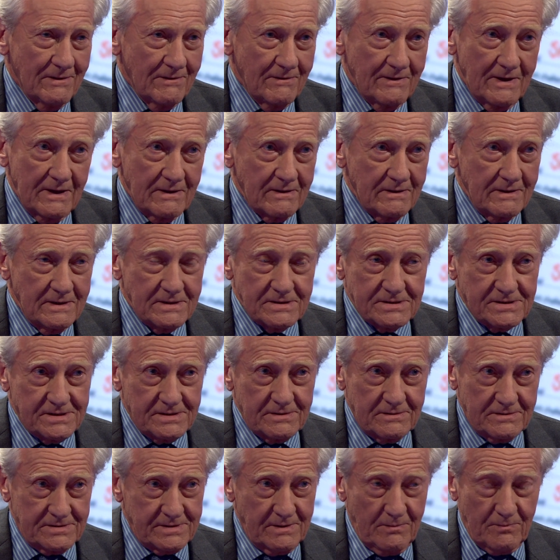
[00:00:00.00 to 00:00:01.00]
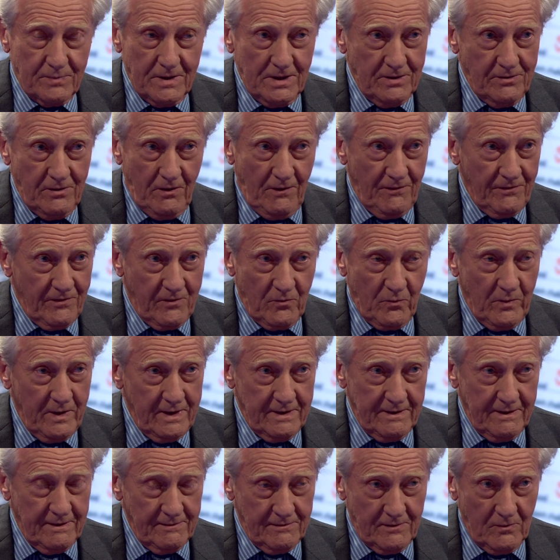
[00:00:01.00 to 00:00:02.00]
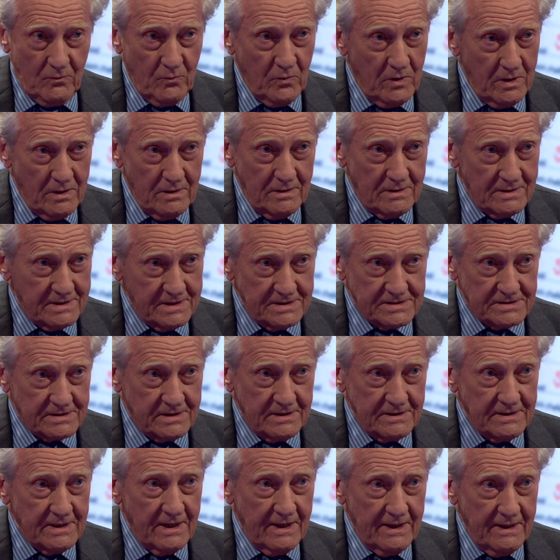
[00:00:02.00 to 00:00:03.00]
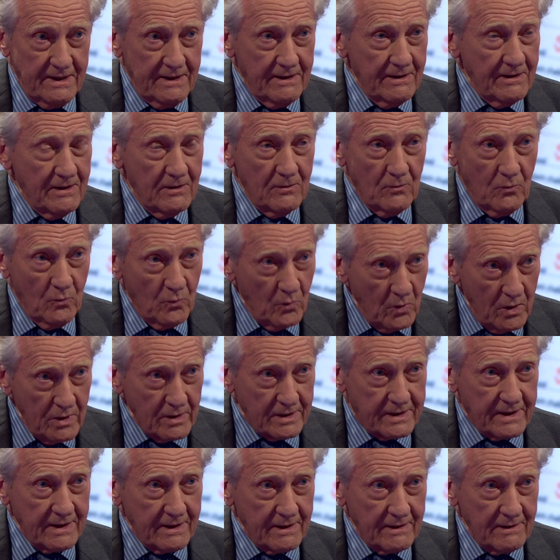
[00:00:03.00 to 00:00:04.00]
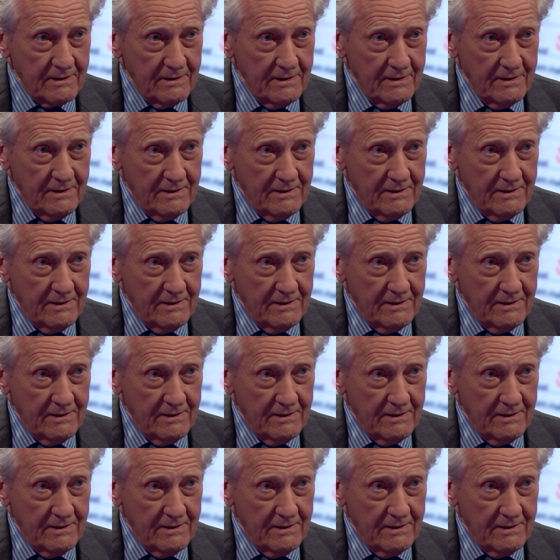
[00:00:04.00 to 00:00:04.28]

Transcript: That is simply not the way the world is today working.